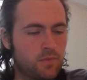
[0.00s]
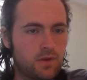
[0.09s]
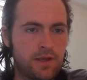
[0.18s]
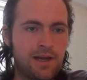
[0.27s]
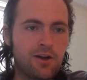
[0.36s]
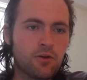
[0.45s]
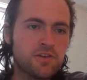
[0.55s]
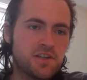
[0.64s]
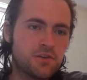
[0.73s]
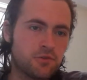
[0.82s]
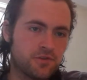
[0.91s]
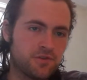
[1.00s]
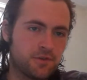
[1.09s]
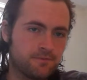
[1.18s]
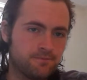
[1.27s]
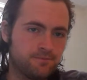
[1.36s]
Calgary's interesting.
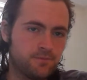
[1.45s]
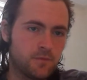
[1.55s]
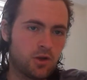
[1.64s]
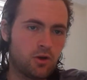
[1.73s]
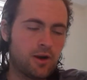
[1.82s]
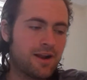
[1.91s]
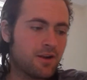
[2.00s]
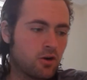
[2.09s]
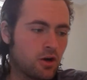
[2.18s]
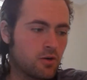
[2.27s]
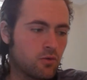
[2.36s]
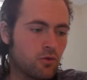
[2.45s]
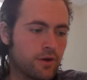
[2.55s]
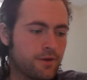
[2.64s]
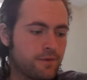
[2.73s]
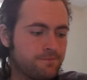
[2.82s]
Craig
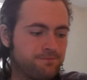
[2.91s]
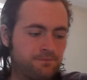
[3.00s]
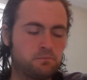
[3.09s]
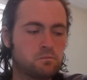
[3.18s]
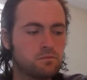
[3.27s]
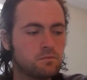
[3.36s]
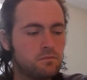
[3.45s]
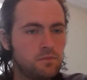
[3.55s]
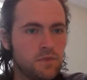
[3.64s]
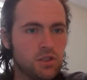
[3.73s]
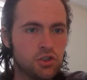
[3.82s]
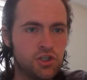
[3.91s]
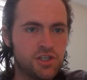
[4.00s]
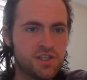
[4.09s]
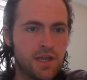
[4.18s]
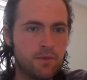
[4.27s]
Conroy,
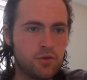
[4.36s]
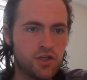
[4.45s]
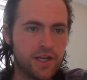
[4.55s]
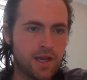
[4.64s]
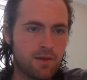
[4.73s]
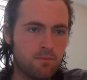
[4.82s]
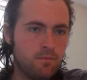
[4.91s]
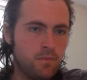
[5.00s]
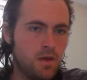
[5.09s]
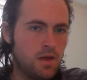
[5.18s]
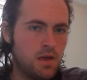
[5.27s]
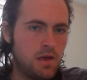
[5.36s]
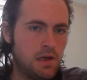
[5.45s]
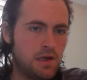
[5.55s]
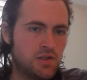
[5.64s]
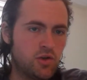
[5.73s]
just named GM,
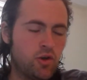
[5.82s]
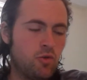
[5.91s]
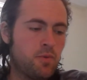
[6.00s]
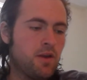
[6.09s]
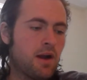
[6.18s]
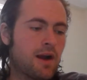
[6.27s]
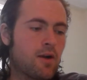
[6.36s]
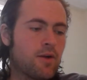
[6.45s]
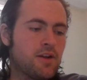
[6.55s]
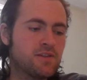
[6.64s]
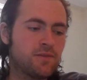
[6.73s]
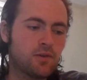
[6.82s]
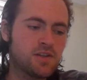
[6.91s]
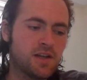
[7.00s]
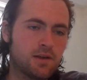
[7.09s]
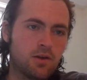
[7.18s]
so he'll be hiring his
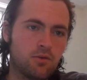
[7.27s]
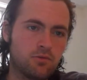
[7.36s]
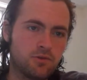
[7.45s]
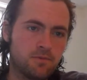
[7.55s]
first head coach.